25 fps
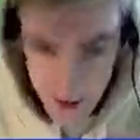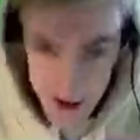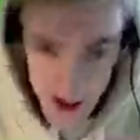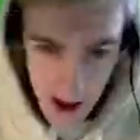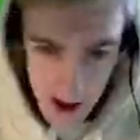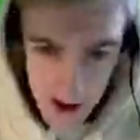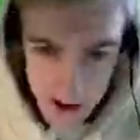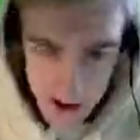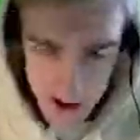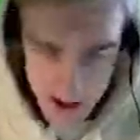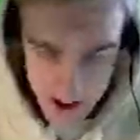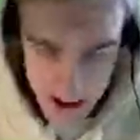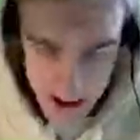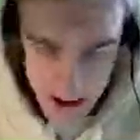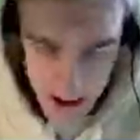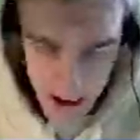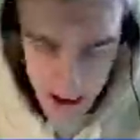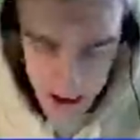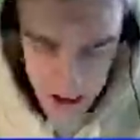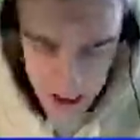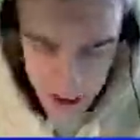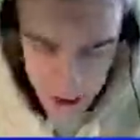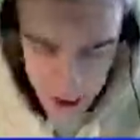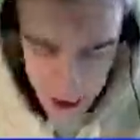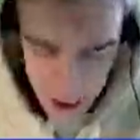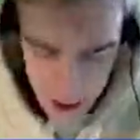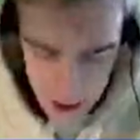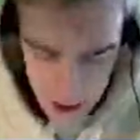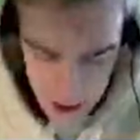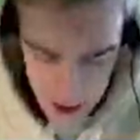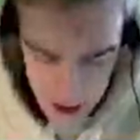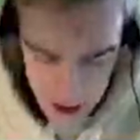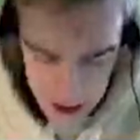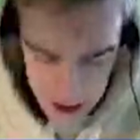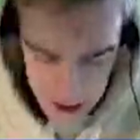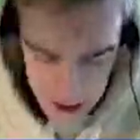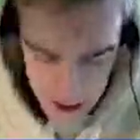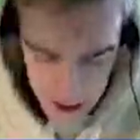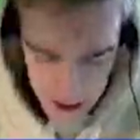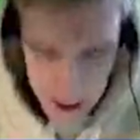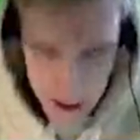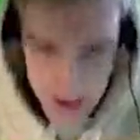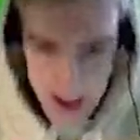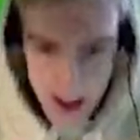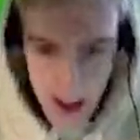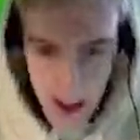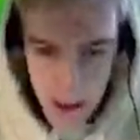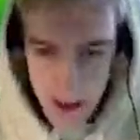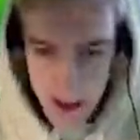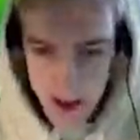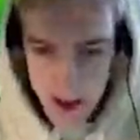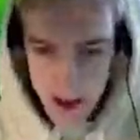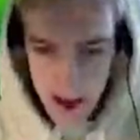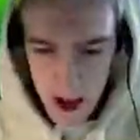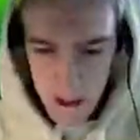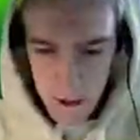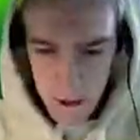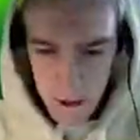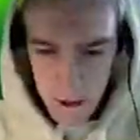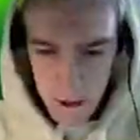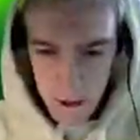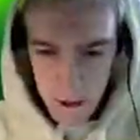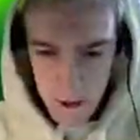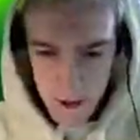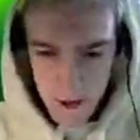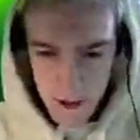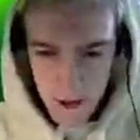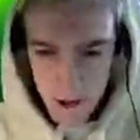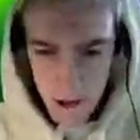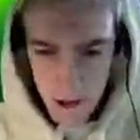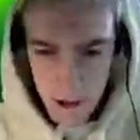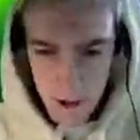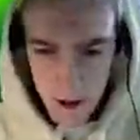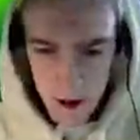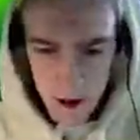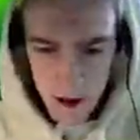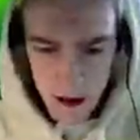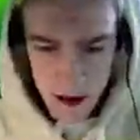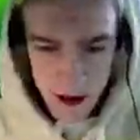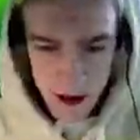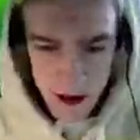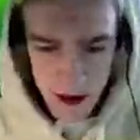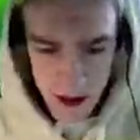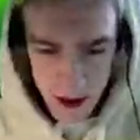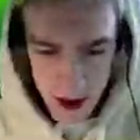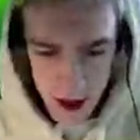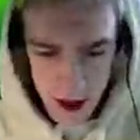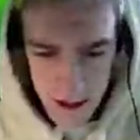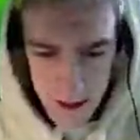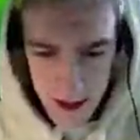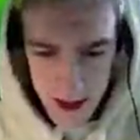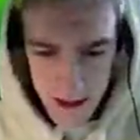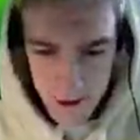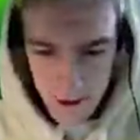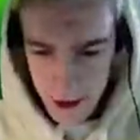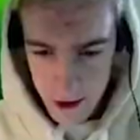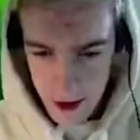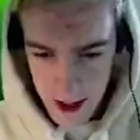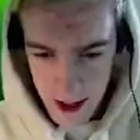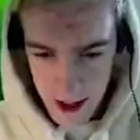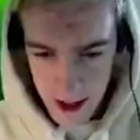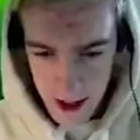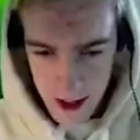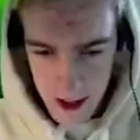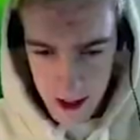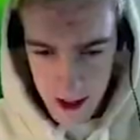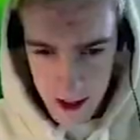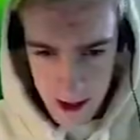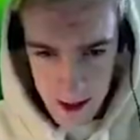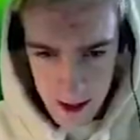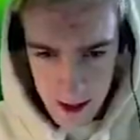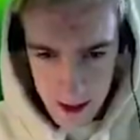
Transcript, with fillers: I think it's only Roblox because that one time when we played Roblox on stream, never again.